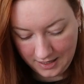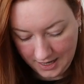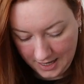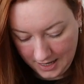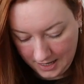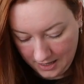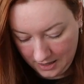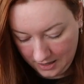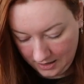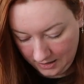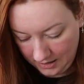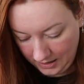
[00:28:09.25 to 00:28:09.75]

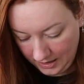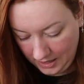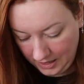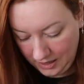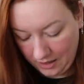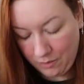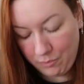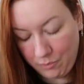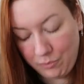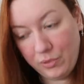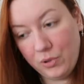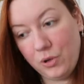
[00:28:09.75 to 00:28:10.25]
then
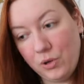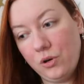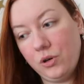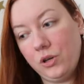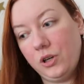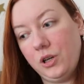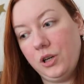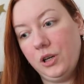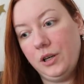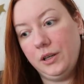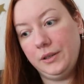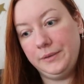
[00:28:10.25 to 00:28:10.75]
the
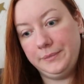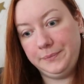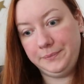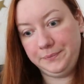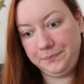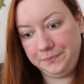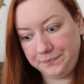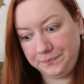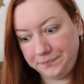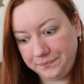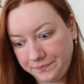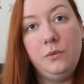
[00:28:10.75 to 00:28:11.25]
book,
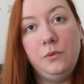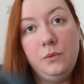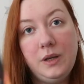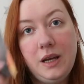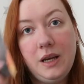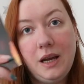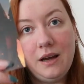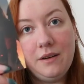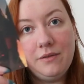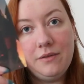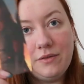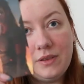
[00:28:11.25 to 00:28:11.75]
we
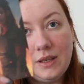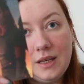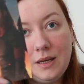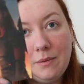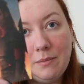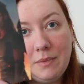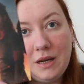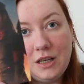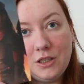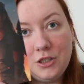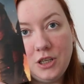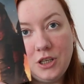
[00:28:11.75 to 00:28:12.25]
have the
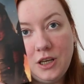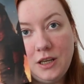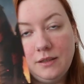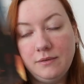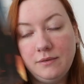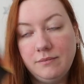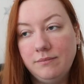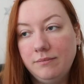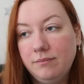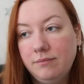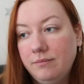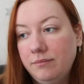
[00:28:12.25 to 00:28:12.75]

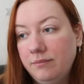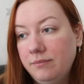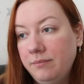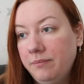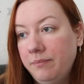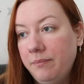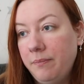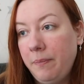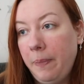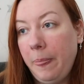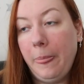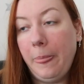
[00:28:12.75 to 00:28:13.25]
matching
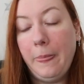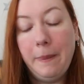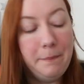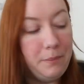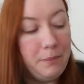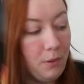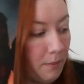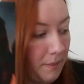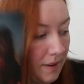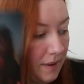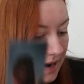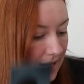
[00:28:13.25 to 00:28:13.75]

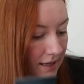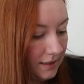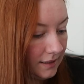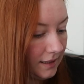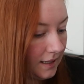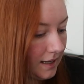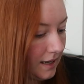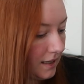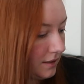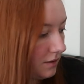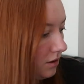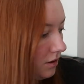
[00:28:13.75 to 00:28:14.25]

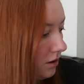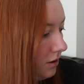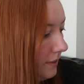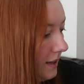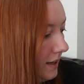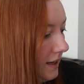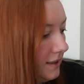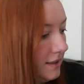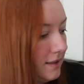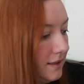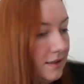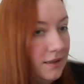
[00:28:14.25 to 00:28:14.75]
bookmark, as
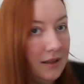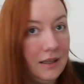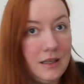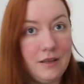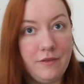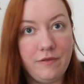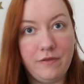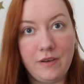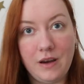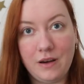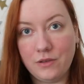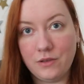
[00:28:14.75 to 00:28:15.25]
always, the
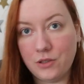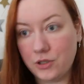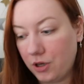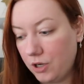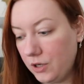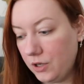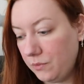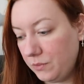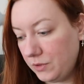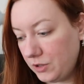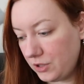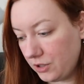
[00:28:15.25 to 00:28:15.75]
Fairy
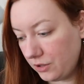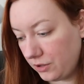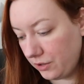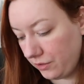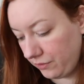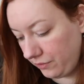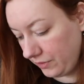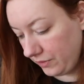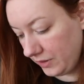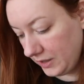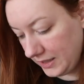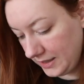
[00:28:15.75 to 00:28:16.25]
Scoop, which I'll
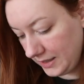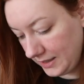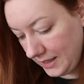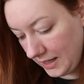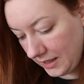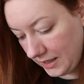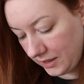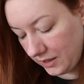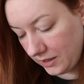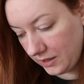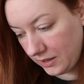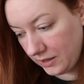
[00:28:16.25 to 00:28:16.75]
go through in a
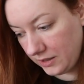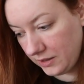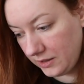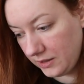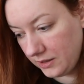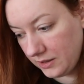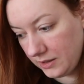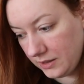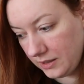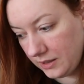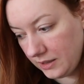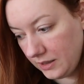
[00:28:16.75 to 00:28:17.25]

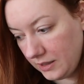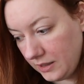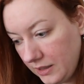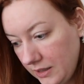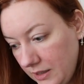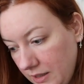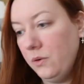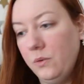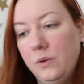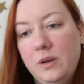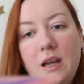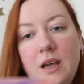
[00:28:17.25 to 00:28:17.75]
second.
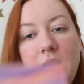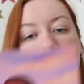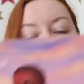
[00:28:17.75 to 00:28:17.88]
We